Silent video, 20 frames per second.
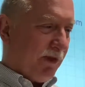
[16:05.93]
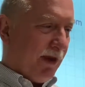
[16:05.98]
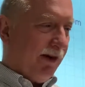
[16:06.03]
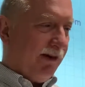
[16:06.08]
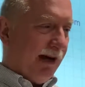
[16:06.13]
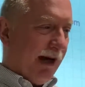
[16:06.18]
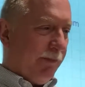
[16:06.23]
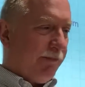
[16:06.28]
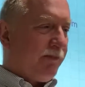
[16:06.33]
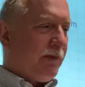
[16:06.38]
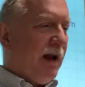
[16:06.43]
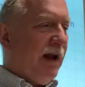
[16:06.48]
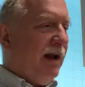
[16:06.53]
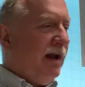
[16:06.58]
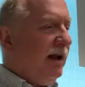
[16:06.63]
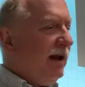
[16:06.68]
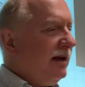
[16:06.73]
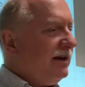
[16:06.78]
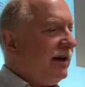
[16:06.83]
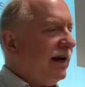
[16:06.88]
All right,
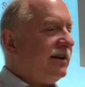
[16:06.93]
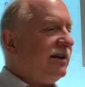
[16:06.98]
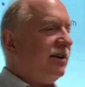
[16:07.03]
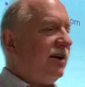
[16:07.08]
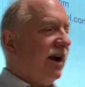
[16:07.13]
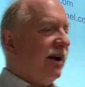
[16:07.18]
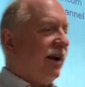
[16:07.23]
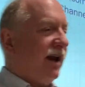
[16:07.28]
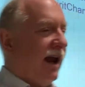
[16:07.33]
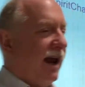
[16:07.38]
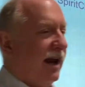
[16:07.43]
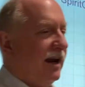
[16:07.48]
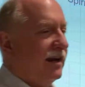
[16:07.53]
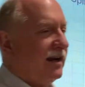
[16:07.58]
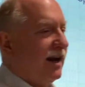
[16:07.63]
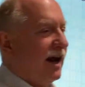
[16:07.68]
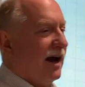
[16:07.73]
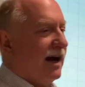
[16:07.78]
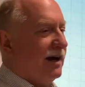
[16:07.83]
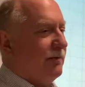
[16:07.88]

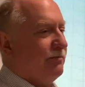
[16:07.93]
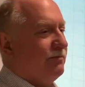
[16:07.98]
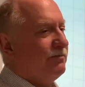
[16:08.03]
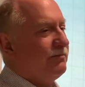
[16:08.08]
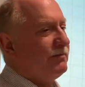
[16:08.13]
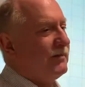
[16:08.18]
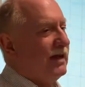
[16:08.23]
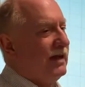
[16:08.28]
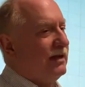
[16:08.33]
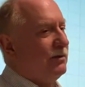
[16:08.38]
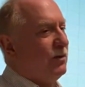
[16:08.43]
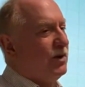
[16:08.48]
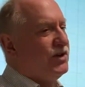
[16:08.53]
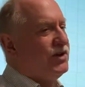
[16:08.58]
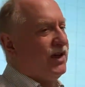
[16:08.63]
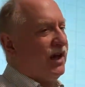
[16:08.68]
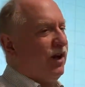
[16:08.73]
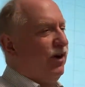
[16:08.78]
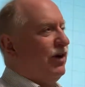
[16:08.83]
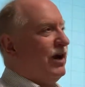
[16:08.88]
1998
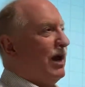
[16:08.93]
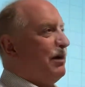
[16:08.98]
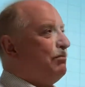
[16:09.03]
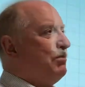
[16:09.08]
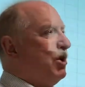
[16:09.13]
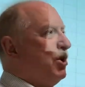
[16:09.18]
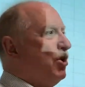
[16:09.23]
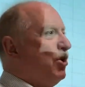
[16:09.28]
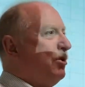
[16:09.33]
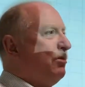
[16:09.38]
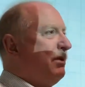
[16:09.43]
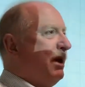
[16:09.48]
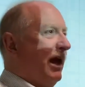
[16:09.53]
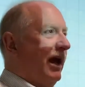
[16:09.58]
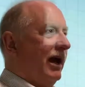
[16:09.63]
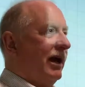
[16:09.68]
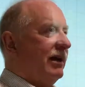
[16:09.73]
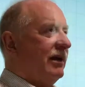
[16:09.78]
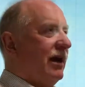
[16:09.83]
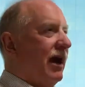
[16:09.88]
was the internet boom,
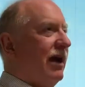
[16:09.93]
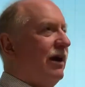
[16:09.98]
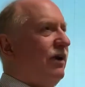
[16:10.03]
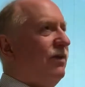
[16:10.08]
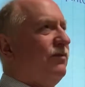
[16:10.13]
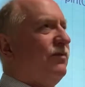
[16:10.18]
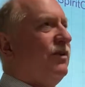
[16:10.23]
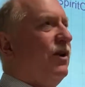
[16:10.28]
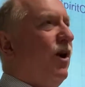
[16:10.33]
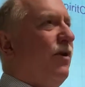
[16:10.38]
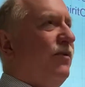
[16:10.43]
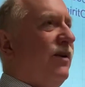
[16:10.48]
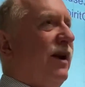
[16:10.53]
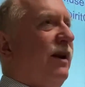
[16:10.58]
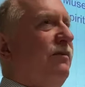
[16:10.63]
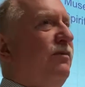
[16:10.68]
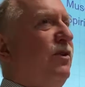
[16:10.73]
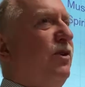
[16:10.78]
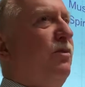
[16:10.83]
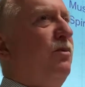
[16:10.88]
and I don't know if
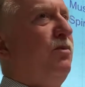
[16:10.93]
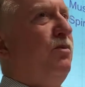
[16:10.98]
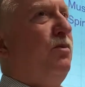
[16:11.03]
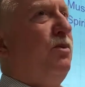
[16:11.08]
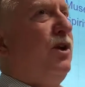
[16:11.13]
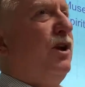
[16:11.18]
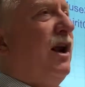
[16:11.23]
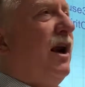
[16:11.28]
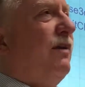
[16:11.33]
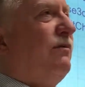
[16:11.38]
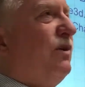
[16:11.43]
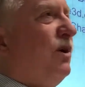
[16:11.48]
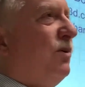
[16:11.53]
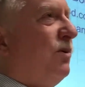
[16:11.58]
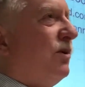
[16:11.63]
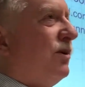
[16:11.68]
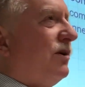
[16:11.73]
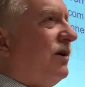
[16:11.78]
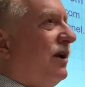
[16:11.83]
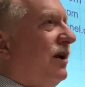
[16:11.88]
none of you
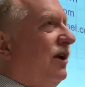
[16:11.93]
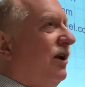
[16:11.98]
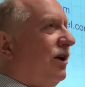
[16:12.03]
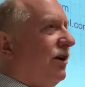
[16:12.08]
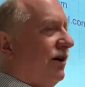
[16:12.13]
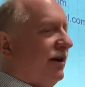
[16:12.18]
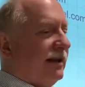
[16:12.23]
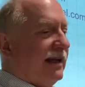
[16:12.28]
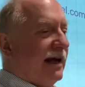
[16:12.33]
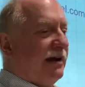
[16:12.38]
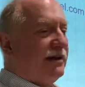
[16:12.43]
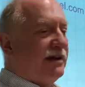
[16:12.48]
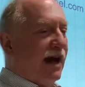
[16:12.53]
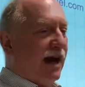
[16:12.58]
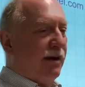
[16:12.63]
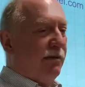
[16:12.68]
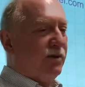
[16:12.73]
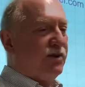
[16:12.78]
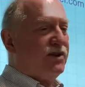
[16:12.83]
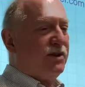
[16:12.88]
were here at that
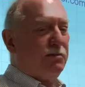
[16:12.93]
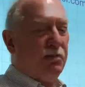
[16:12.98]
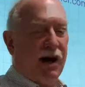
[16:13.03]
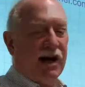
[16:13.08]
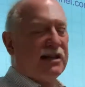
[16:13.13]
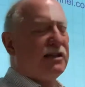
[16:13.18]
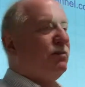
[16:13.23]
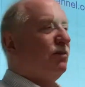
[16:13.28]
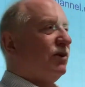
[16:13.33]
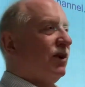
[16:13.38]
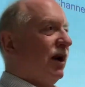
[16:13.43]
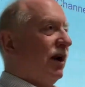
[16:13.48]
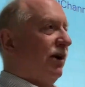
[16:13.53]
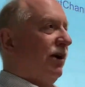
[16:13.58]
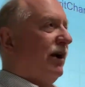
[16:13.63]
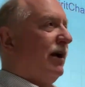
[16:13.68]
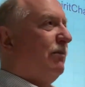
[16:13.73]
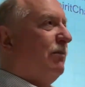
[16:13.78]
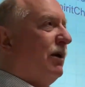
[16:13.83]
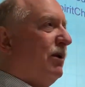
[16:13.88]
time. It was impossible to hire
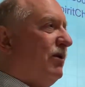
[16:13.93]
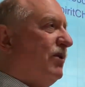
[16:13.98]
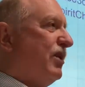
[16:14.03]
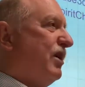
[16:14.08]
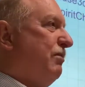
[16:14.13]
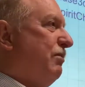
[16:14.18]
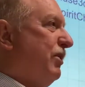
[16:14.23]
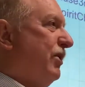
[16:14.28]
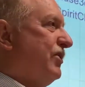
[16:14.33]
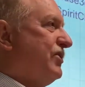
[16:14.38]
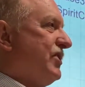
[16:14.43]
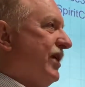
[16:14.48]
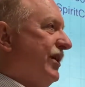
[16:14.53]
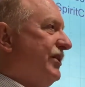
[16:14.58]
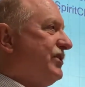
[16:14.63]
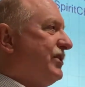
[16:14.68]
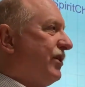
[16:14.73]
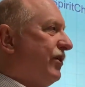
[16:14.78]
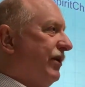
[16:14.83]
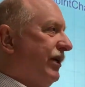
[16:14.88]
anybody with a computer
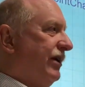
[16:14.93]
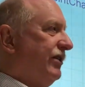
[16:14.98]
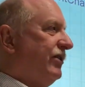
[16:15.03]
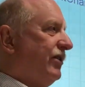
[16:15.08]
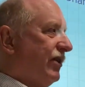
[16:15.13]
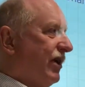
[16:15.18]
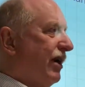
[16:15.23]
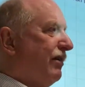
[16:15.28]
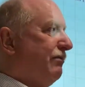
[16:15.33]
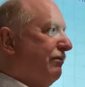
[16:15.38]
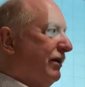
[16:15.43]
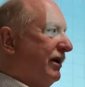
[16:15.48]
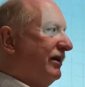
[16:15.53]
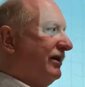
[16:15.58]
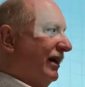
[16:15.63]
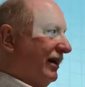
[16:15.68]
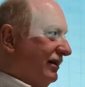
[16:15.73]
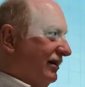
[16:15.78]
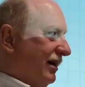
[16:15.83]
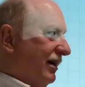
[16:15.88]
science degree into the government
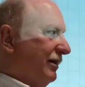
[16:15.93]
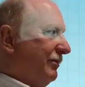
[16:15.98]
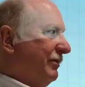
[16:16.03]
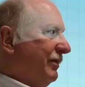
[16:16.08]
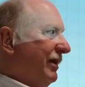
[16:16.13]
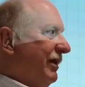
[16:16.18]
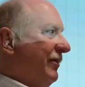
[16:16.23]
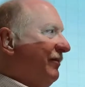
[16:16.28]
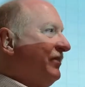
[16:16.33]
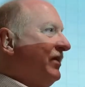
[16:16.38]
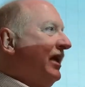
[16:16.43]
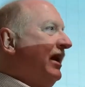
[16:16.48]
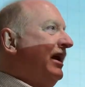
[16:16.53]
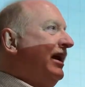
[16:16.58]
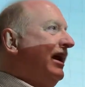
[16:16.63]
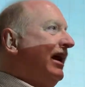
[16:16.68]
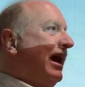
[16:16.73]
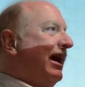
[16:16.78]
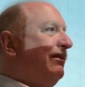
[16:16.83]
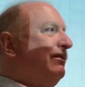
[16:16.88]
at that
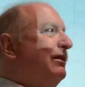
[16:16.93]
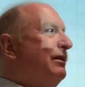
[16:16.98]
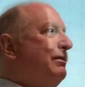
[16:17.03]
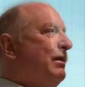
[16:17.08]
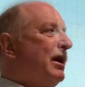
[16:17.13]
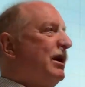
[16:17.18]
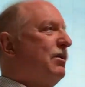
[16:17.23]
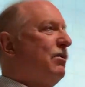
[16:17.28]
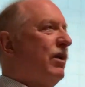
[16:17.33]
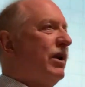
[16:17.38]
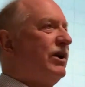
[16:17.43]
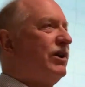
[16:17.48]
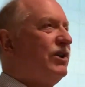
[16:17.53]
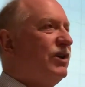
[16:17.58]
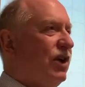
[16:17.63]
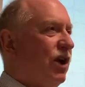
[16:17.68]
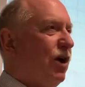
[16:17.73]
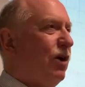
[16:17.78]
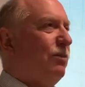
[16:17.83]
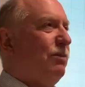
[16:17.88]
time. Everybody wanted
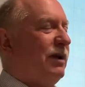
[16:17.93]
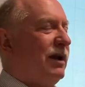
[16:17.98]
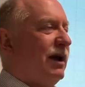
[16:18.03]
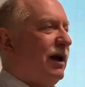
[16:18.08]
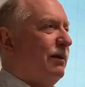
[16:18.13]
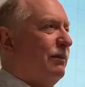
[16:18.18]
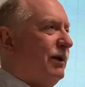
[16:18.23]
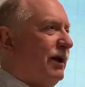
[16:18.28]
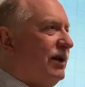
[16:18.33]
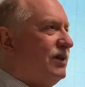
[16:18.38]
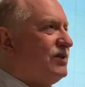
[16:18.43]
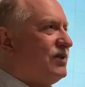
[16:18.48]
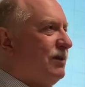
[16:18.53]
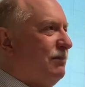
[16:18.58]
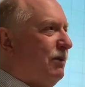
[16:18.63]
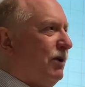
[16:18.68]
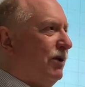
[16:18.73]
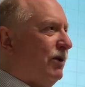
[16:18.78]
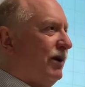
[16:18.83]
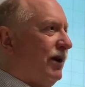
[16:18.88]
to go become an
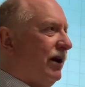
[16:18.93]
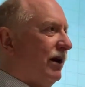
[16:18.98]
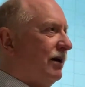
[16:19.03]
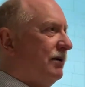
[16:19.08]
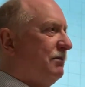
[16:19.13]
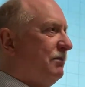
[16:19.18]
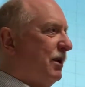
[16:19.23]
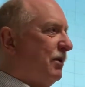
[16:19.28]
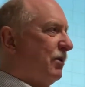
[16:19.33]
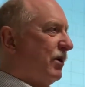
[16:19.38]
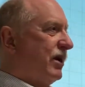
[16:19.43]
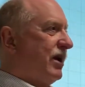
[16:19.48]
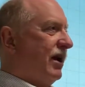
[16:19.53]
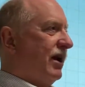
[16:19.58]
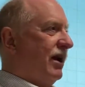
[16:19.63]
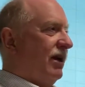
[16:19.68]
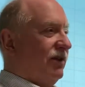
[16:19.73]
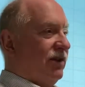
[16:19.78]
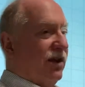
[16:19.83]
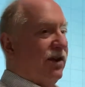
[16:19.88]
instant millionaire by
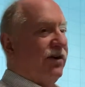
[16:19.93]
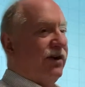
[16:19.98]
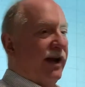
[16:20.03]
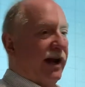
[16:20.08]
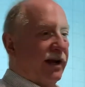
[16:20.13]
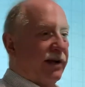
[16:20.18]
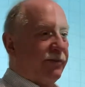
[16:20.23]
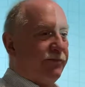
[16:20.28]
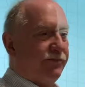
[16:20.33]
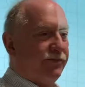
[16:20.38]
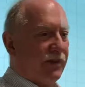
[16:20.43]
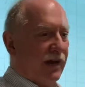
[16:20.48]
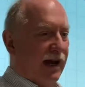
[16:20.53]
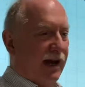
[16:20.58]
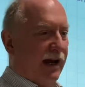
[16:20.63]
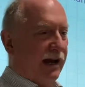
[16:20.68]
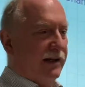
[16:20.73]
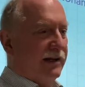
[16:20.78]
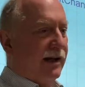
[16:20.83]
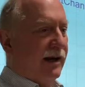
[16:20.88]
working in the internet.
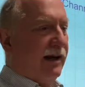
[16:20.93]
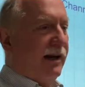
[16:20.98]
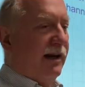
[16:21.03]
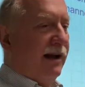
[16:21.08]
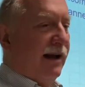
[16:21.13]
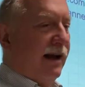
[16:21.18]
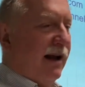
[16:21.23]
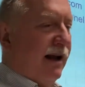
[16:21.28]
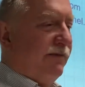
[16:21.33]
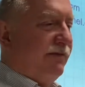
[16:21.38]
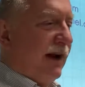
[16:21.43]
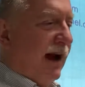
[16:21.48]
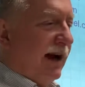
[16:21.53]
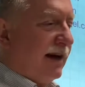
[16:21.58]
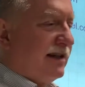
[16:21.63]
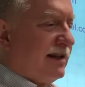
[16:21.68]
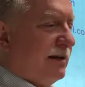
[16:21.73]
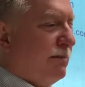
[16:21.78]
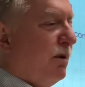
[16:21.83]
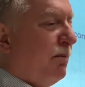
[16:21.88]
And in
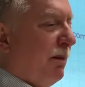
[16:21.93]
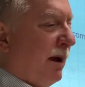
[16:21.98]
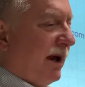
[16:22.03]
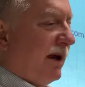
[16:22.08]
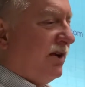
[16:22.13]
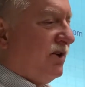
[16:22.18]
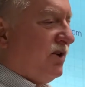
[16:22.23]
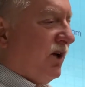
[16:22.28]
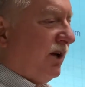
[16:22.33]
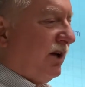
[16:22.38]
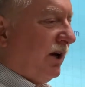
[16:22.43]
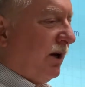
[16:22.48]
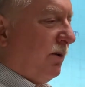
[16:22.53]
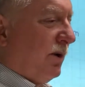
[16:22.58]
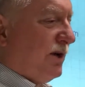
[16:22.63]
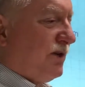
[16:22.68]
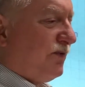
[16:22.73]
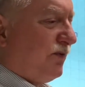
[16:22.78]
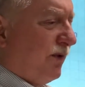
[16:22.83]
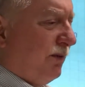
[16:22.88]
fact, some of my consulting
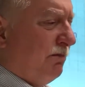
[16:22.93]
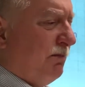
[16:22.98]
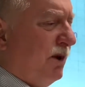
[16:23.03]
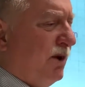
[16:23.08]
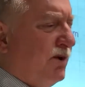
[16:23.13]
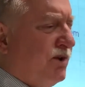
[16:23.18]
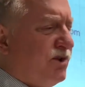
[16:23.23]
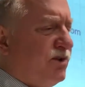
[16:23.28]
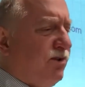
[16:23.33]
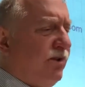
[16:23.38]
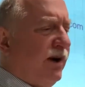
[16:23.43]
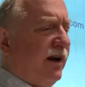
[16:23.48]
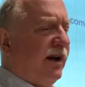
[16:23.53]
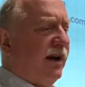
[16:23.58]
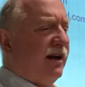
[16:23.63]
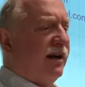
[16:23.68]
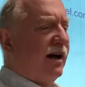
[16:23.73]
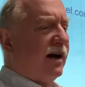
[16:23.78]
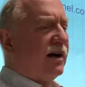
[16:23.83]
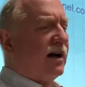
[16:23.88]
was for
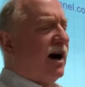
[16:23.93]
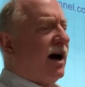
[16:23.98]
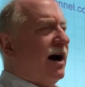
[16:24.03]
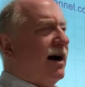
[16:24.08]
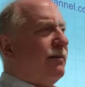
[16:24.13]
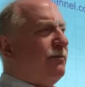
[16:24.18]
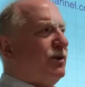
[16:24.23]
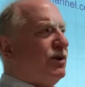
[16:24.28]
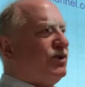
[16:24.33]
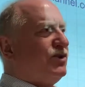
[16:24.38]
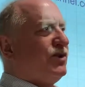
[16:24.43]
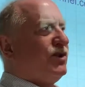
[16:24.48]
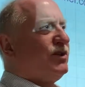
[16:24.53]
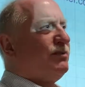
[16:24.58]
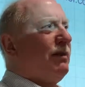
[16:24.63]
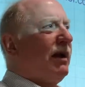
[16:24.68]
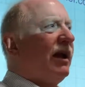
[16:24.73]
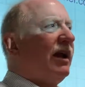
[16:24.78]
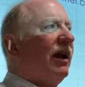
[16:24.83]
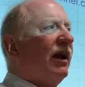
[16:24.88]
Muse3D.com, which
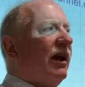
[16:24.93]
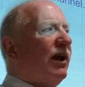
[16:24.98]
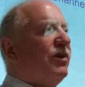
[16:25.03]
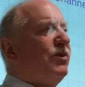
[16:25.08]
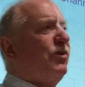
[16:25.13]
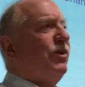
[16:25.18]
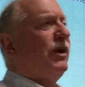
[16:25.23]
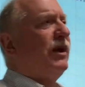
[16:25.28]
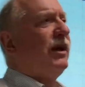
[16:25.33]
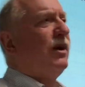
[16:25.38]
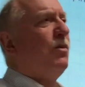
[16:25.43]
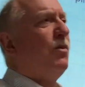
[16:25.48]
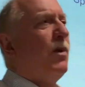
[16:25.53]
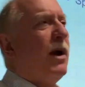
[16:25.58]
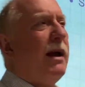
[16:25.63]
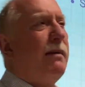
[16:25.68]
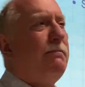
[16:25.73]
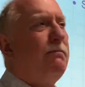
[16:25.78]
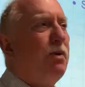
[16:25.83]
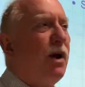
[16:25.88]
was making a 3D
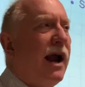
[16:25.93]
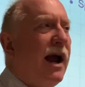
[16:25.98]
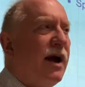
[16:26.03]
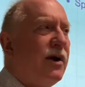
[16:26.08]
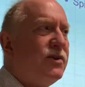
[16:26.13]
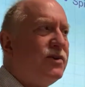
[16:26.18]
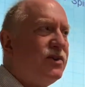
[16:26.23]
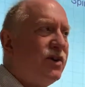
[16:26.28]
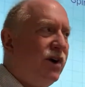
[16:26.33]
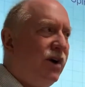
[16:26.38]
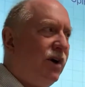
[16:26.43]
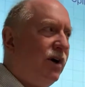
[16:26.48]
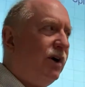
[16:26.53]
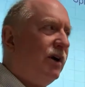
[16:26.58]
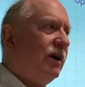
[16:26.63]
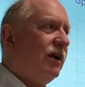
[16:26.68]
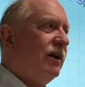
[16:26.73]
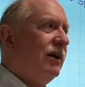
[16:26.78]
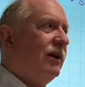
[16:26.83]
web browser